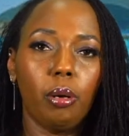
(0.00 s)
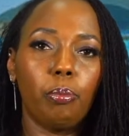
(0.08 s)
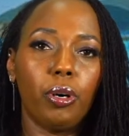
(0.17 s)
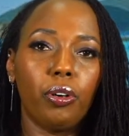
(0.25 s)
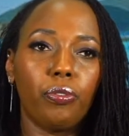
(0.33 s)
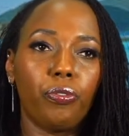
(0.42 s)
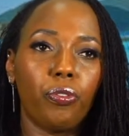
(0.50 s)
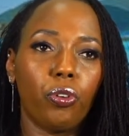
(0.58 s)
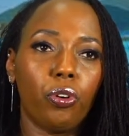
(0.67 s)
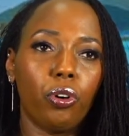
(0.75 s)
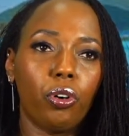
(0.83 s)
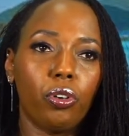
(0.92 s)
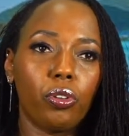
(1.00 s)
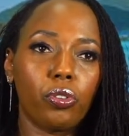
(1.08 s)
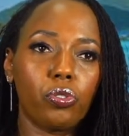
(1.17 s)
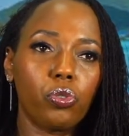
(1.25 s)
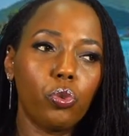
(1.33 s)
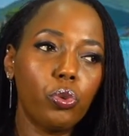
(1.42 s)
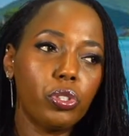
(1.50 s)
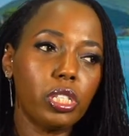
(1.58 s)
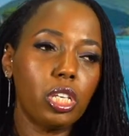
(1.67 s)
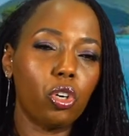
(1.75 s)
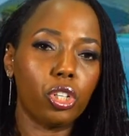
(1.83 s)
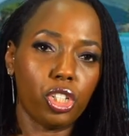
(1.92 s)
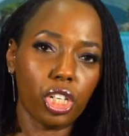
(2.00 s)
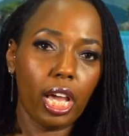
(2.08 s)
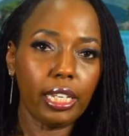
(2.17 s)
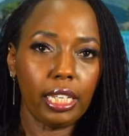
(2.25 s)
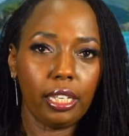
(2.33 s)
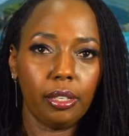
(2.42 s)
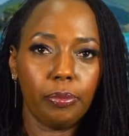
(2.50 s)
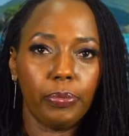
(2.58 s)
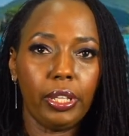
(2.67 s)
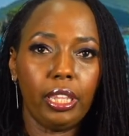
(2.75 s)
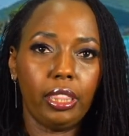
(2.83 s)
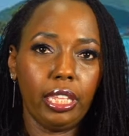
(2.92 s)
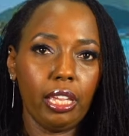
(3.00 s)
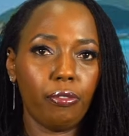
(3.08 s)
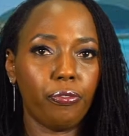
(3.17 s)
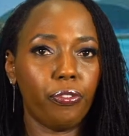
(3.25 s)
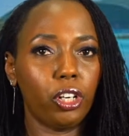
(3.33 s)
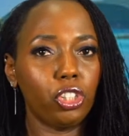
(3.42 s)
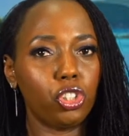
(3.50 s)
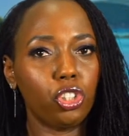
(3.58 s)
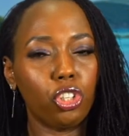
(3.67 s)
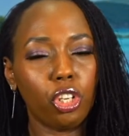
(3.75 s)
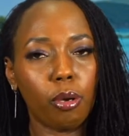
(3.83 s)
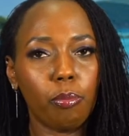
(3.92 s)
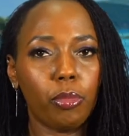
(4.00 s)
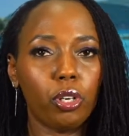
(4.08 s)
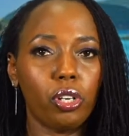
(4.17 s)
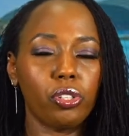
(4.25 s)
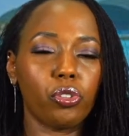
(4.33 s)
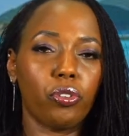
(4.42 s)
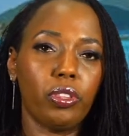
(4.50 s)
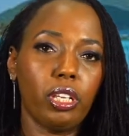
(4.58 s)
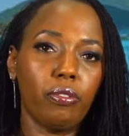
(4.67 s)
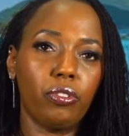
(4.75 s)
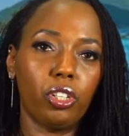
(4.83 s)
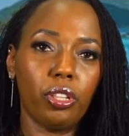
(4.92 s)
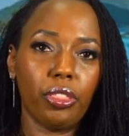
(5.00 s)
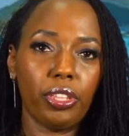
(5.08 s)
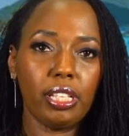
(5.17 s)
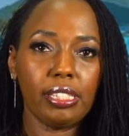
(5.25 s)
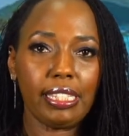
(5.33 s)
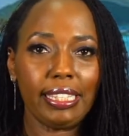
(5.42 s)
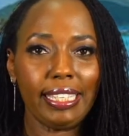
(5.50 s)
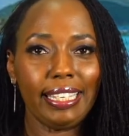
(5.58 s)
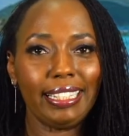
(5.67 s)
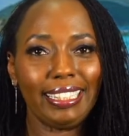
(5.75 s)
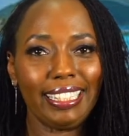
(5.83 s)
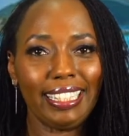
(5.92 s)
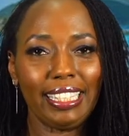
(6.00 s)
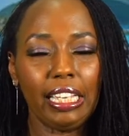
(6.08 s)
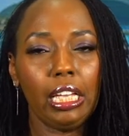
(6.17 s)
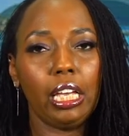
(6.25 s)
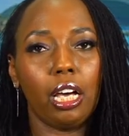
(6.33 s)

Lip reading: but for Susie or Johnny, they've fudged the numbers or they've done things illegally.